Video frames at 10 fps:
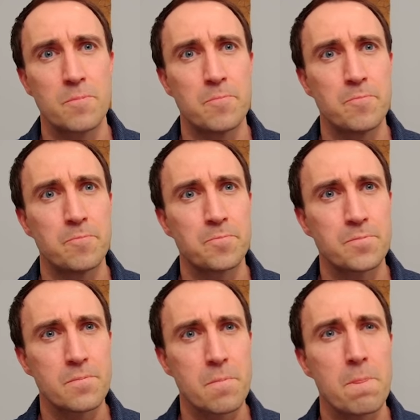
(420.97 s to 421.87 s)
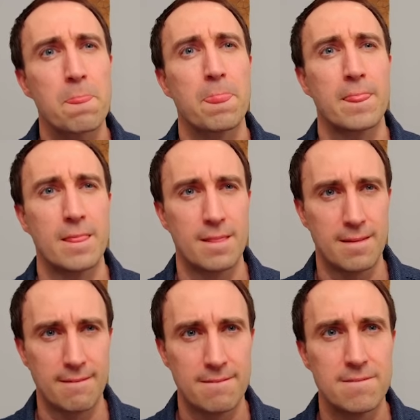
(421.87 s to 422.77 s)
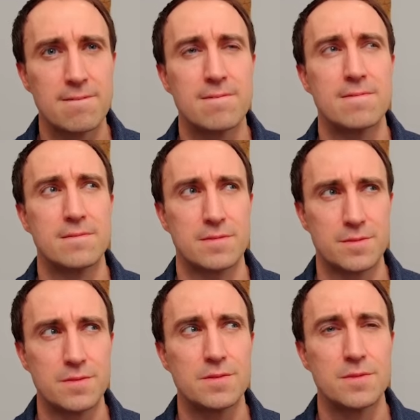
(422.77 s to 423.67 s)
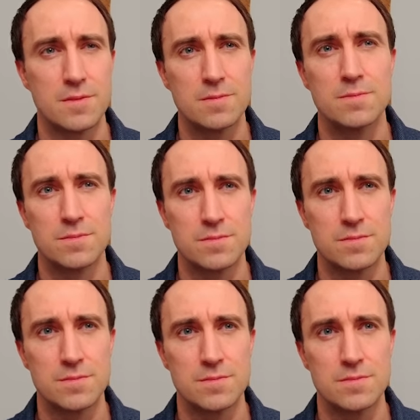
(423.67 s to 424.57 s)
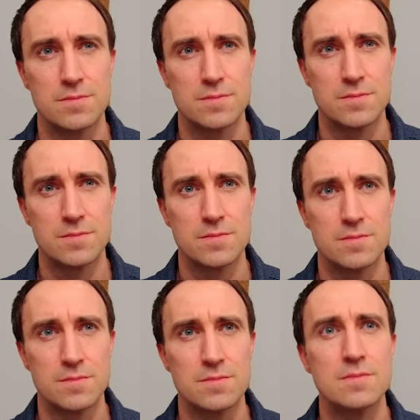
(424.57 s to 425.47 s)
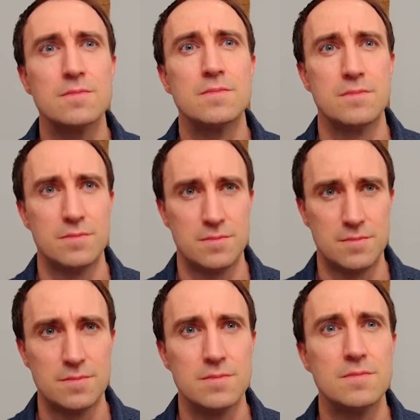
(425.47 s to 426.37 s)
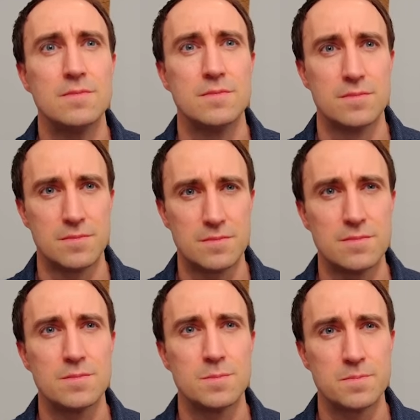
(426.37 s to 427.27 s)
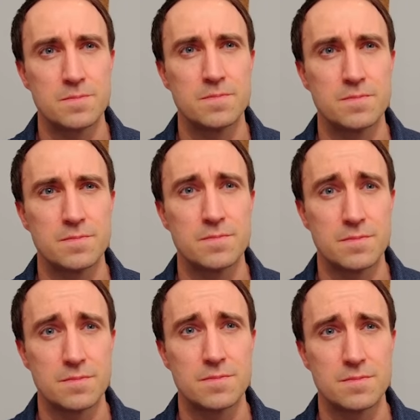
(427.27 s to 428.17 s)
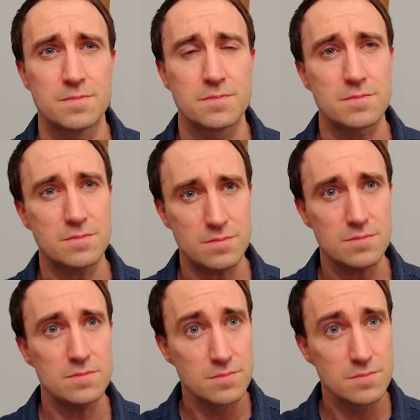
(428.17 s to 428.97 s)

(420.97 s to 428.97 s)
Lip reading: (silent)